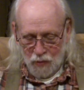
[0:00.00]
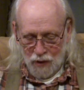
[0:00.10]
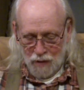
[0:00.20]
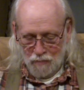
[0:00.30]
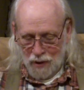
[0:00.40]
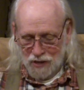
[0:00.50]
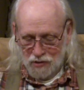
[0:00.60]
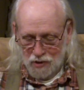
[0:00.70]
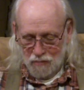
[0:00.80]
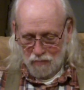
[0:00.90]
when it
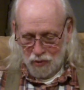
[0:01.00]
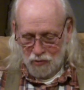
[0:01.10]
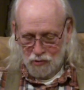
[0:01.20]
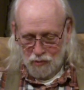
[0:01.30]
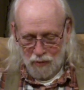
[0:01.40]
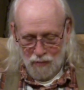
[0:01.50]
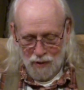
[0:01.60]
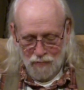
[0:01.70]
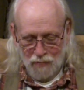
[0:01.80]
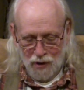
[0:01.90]
bites and blows upon
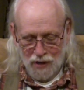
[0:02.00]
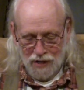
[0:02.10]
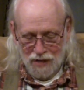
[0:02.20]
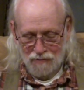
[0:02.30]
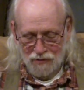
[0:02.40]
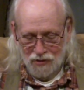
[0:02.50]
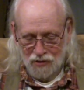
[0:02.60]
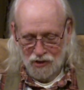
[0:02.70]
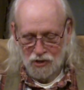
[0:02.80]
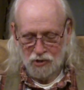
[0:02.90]
my body, even
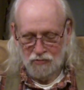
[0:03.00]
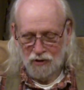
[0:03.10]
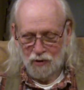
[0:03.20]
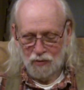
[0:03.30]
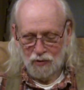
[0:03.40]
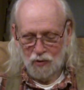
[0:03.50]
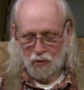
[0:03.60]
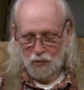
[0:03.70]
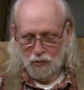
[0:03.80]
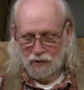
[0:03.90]
till I shrink with
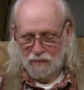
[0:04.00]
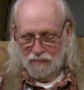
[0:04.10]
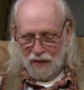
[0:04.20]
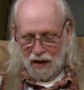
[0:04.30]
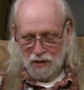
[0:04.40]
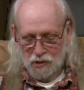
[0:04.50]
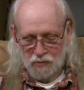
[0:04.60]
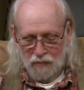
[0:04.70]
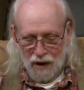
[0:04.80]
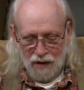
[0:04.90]
cold, I
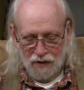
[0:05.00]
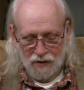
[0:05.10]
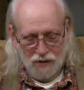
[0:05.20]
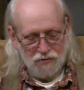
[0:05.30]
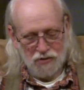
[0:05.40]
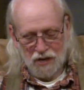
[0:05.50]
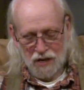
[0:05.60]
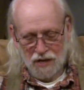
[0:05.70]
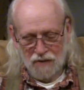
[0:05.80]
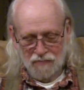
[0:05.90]
smile and
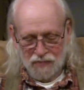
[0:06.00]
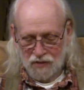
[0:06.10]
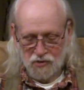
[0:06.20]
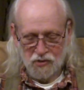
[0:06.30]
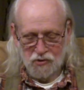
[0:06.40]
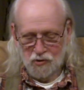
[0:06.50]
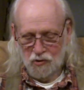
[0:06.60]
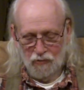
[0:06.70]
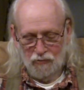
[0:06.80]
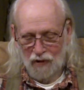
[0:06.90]
say, this is
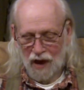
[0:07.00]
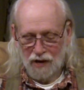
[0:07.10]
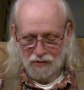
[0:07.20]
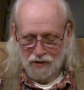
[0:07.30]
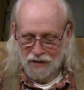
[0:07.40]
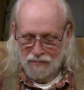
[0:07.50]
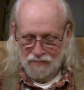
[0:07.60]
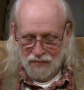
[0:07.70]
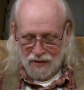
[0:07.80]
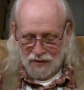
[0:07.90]
no flattery.
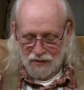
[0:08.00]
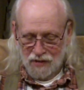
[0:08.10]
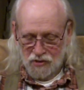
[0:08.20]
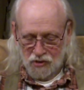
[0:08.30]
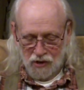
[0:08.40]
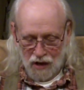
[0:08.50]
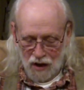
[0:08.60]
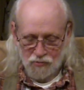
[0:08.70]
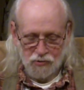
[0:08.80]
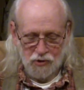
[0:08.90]
These are
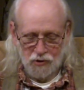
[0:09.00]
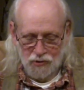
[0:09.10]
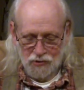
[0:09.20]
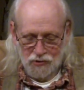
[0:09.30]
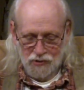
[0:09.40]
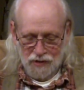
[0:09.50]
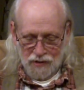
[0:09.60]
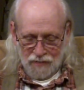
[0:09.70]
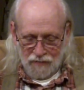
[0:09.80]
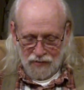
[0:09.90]
counselors
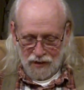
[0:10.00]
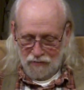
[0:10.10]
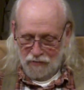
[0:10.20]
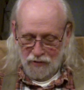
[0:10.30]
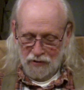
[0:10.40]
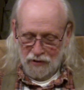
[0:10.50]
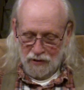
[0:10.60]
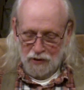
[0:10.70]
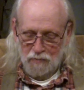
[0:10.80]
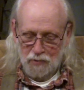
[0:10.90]
that
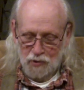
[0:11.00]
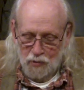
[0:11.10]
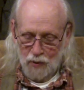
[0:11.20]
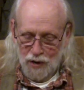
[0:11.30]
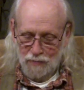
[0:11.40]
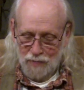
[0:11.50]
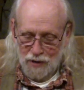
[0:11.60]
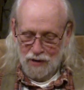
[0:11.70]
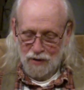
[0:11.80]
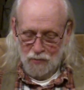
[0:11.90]
feelingly persuade
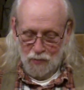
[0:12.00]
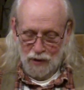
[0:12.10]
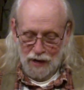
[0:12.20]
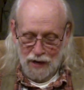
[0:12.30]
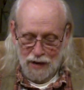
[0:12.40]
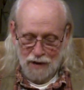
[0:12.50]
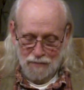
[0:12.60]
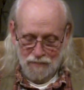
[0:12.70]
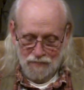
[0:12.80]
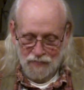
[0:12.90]
me what I
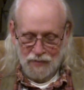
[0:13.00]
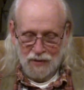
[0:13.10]
am.